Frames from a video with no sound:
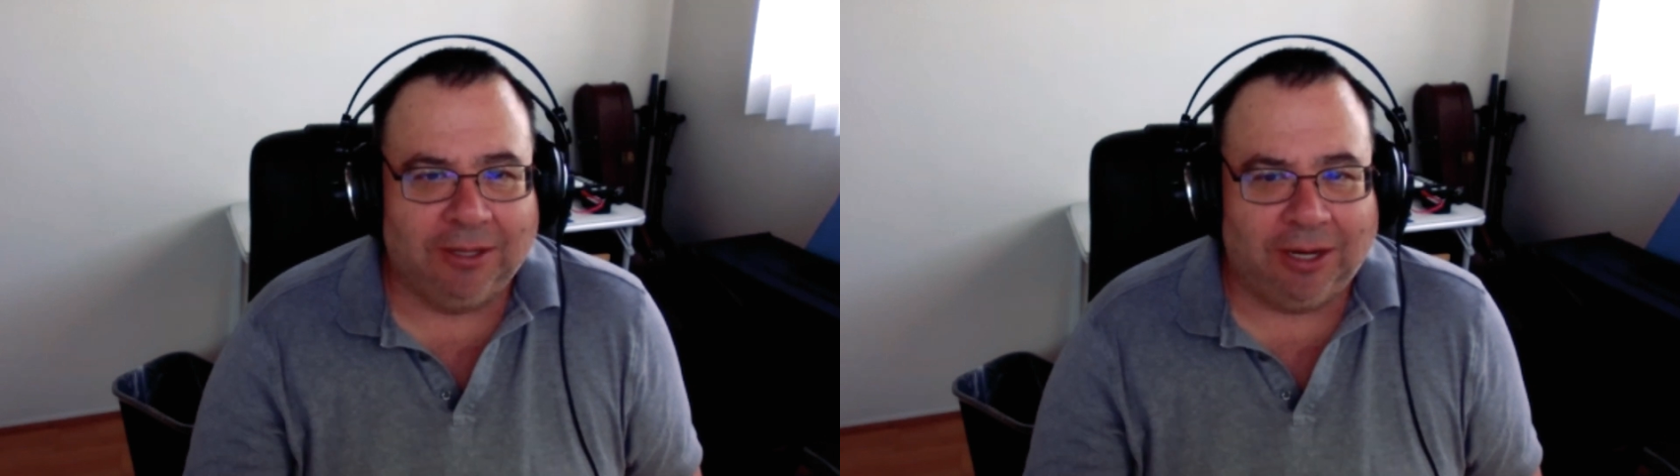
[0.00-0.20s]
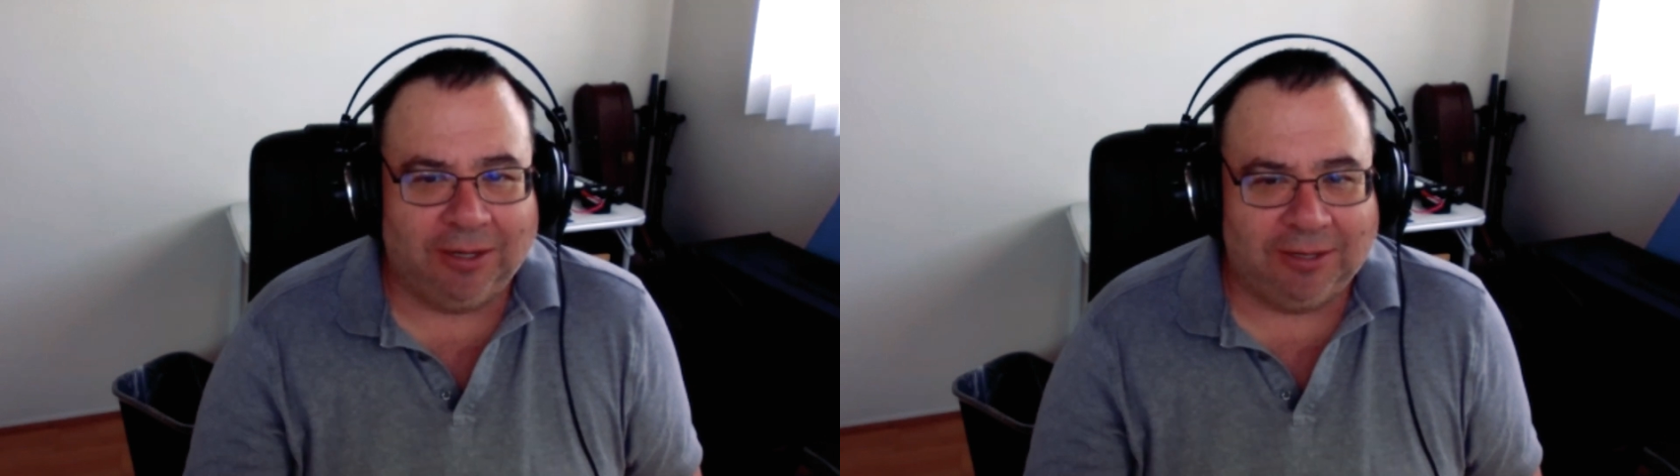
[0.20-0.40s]

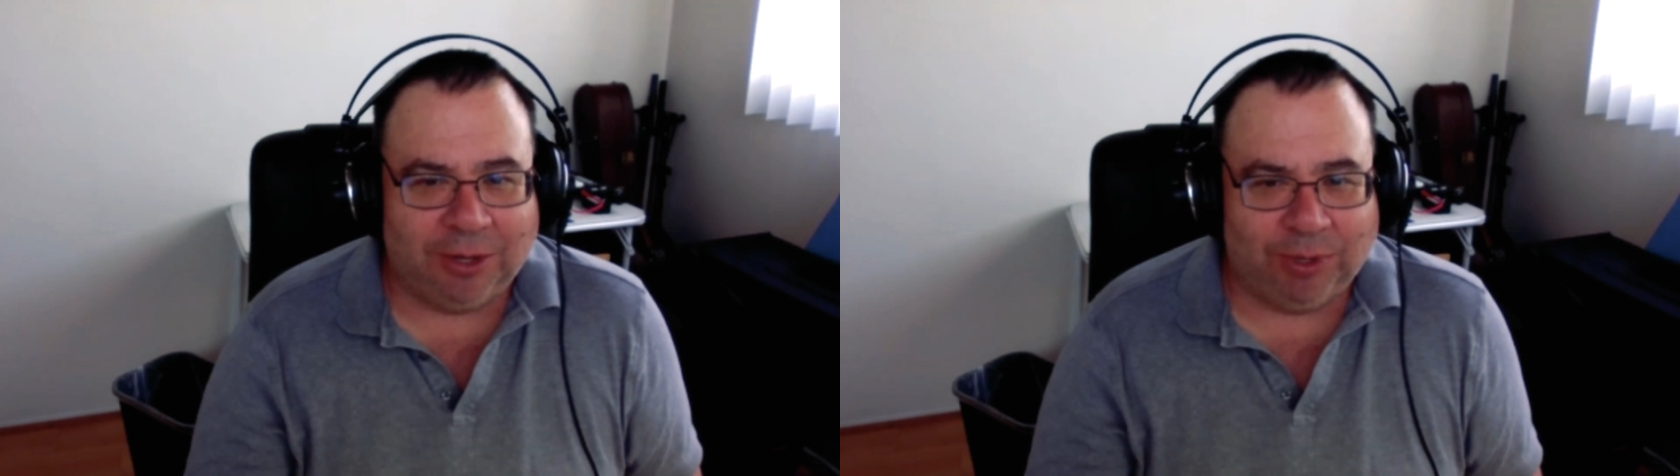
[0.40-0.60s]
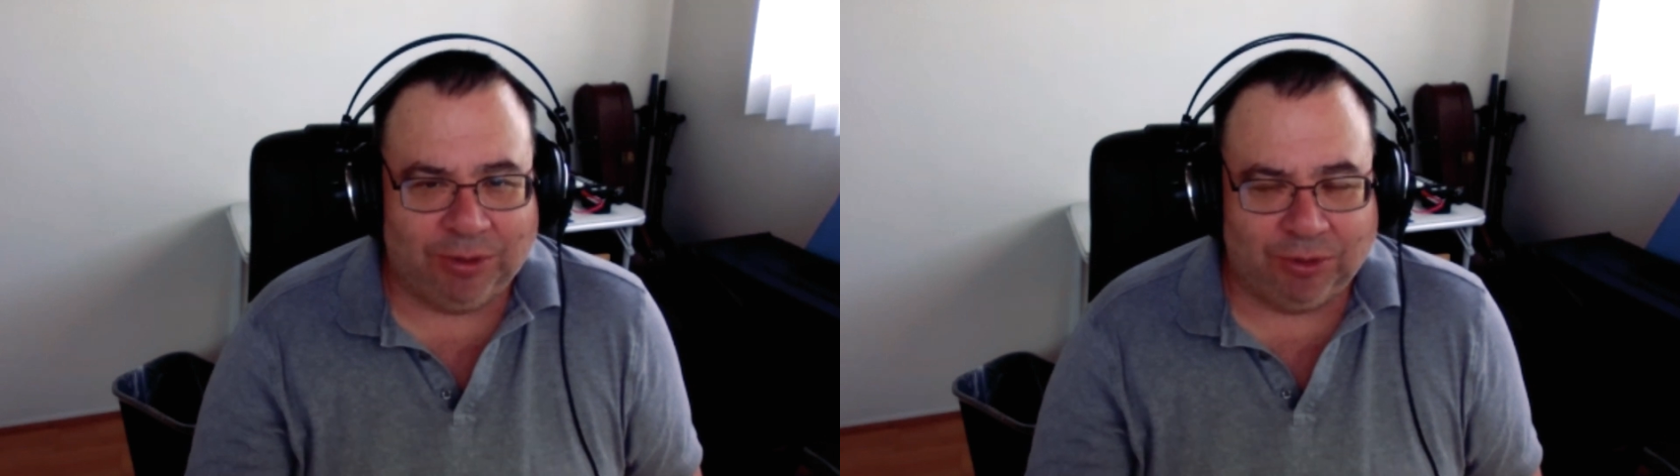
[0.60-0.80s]

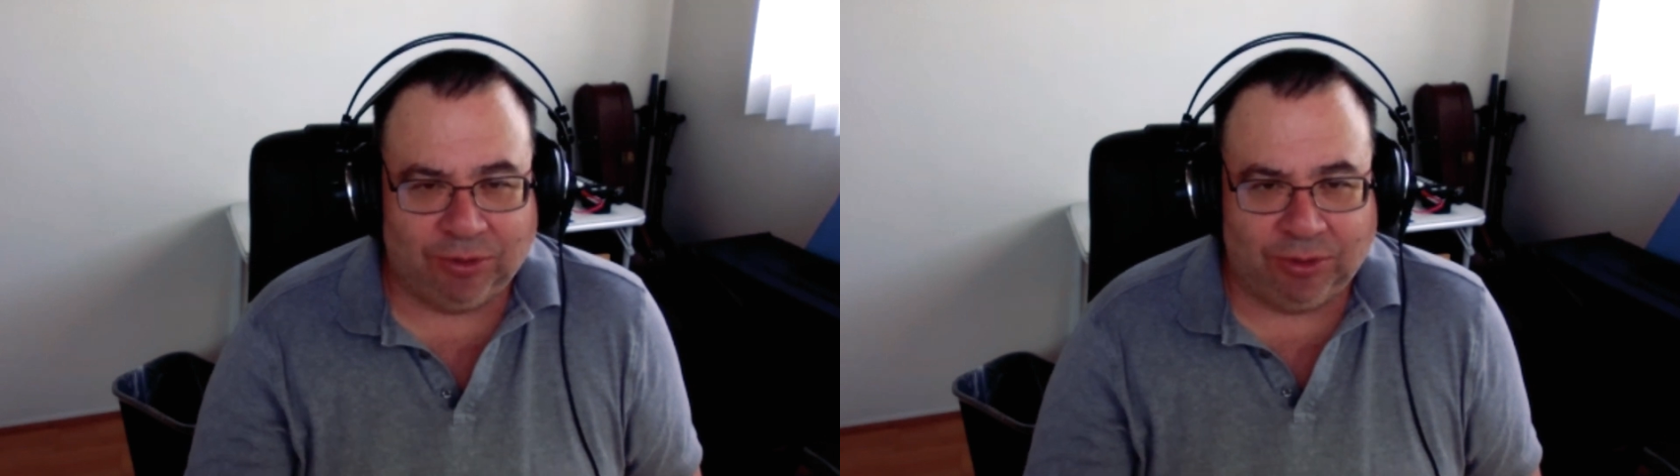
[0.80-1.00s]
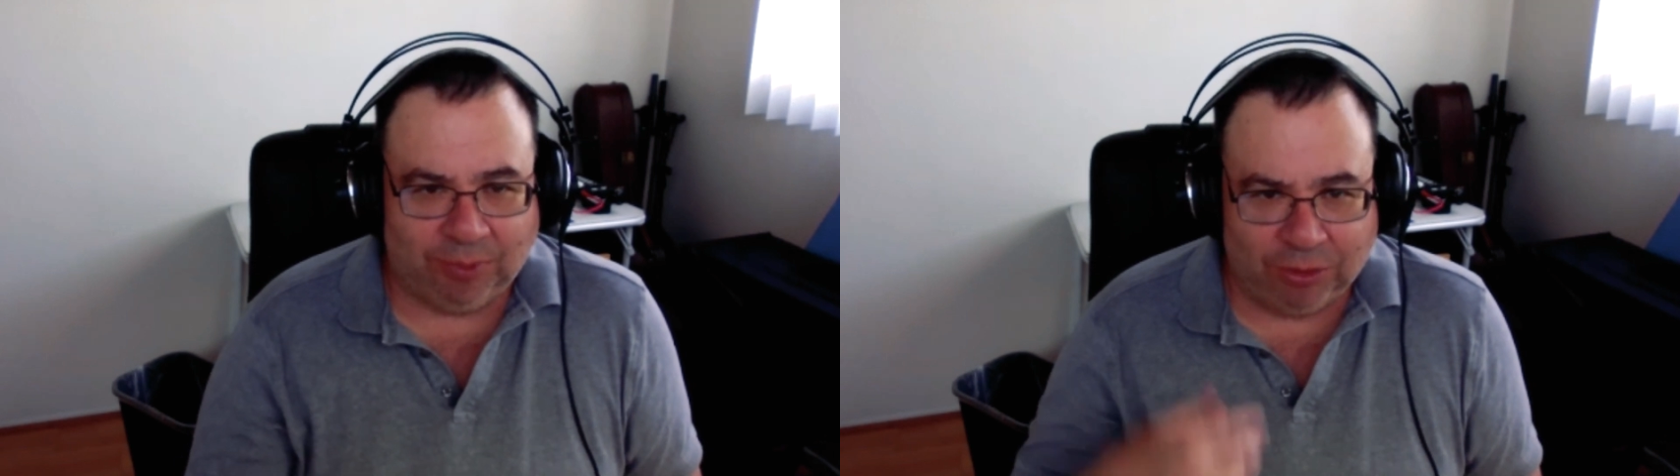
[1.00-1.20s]
Anytime we
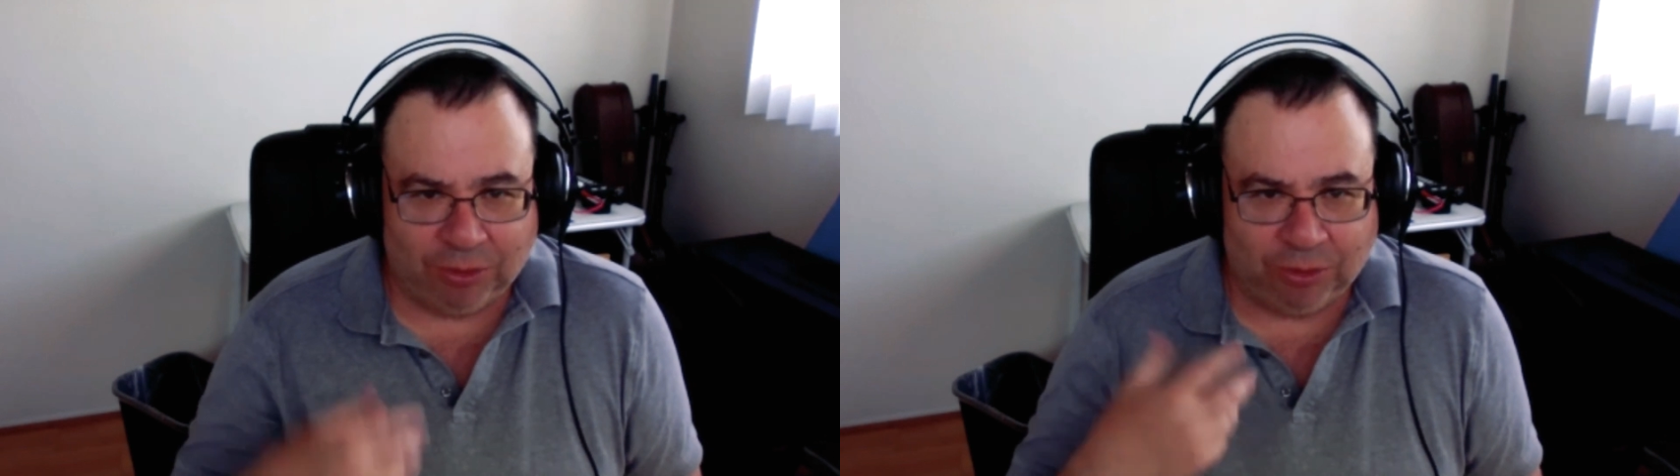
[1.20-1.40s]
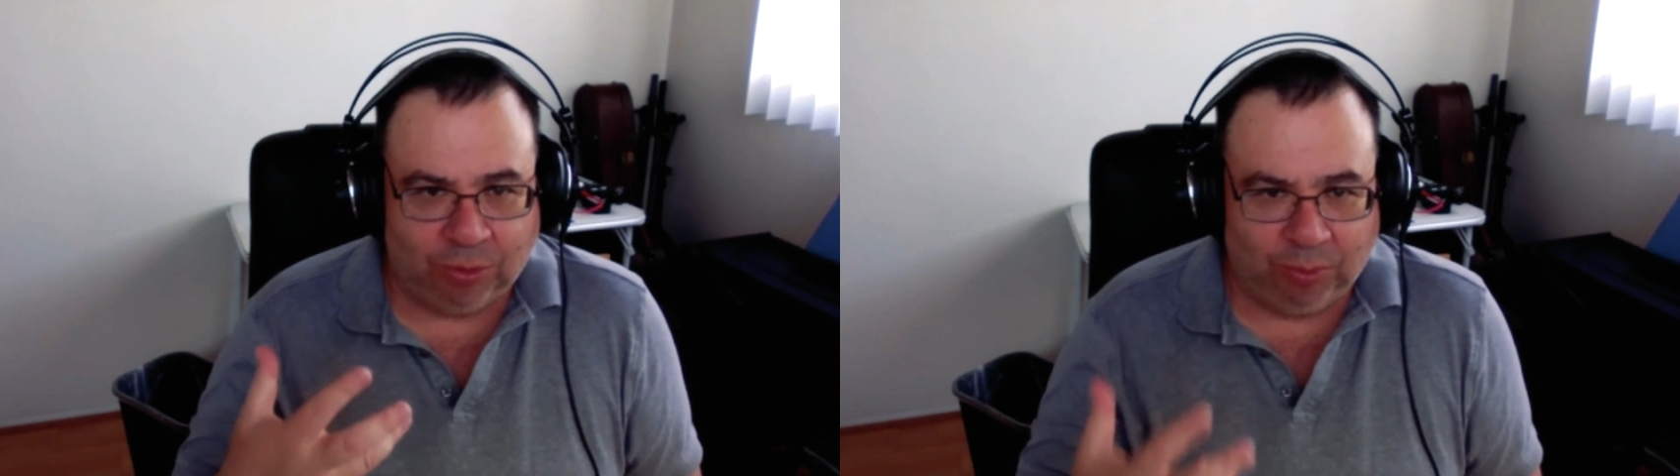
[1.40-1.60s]
introduce a
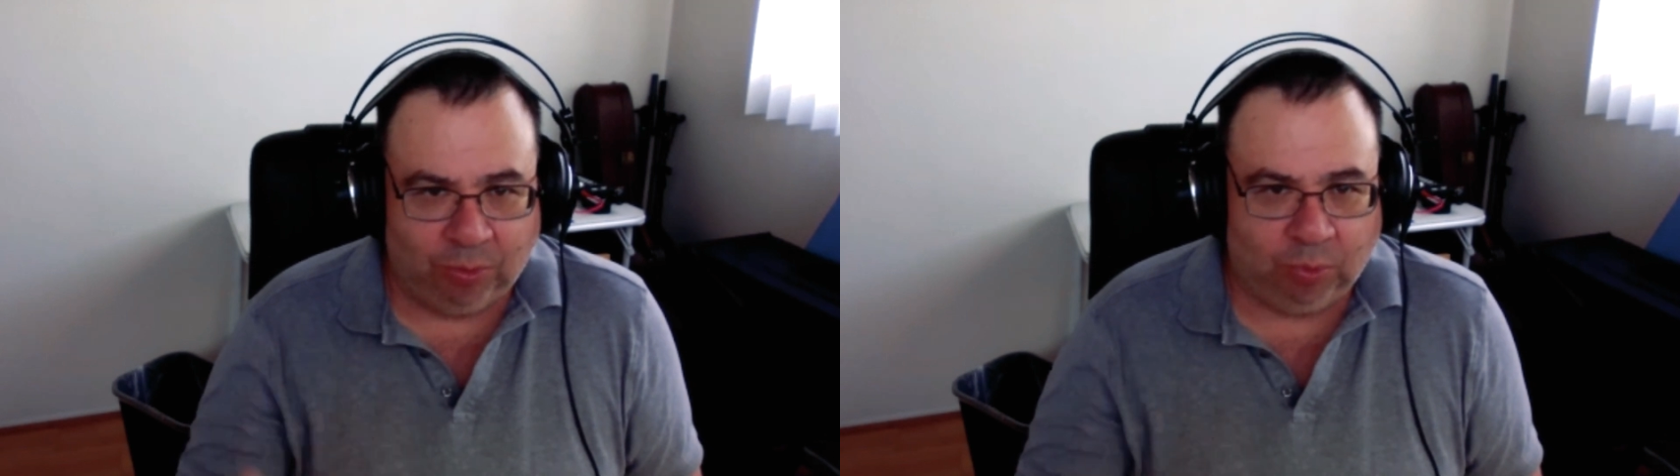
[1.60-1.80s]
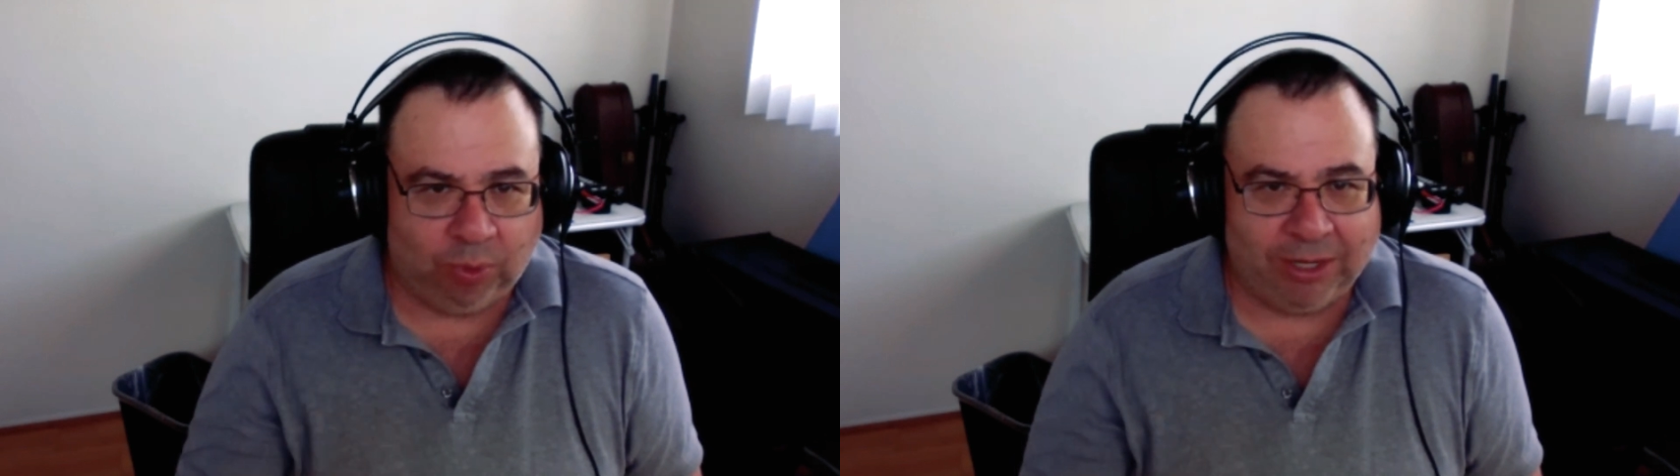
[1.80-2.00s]
new
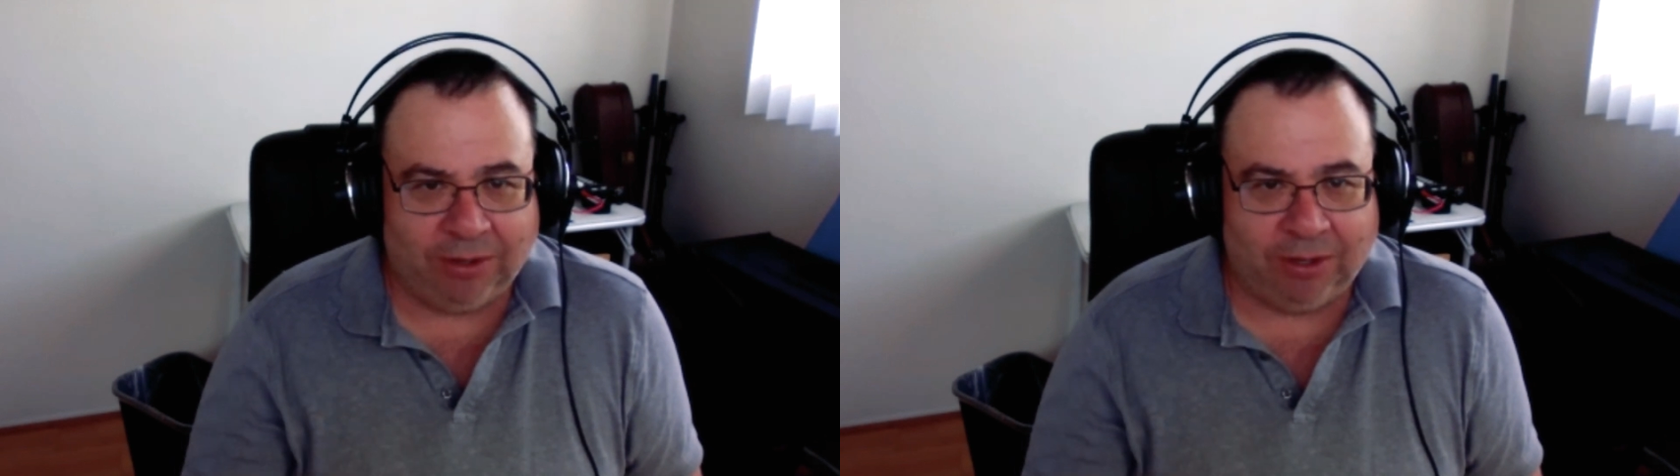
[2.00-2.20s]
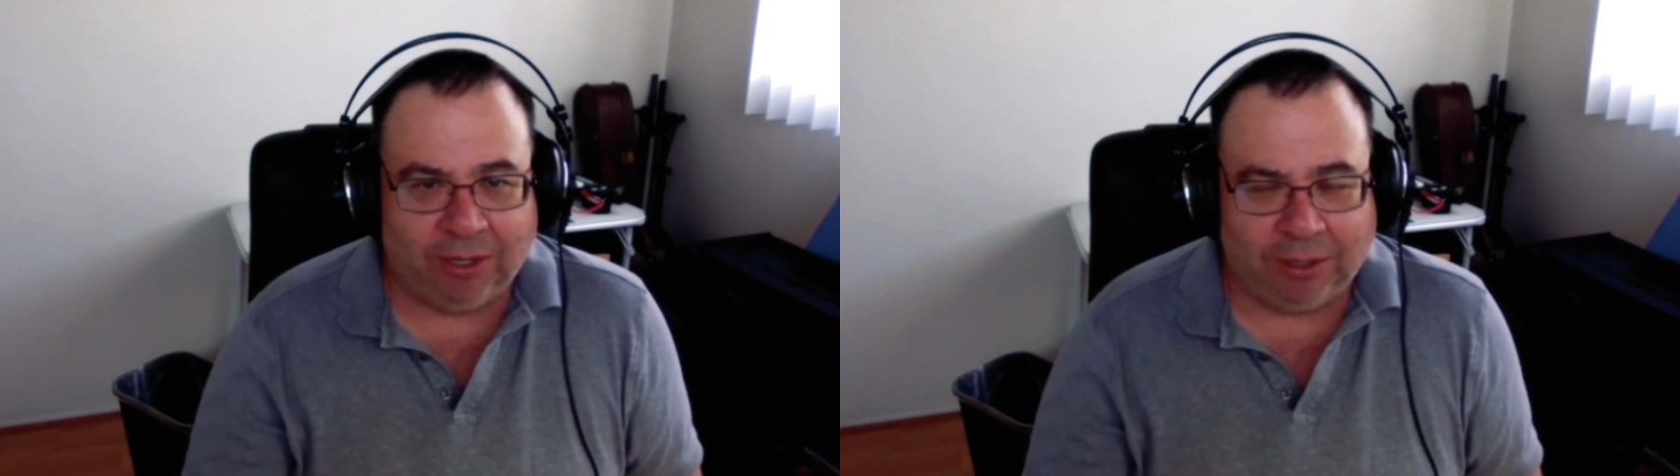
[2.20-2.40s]
way, a,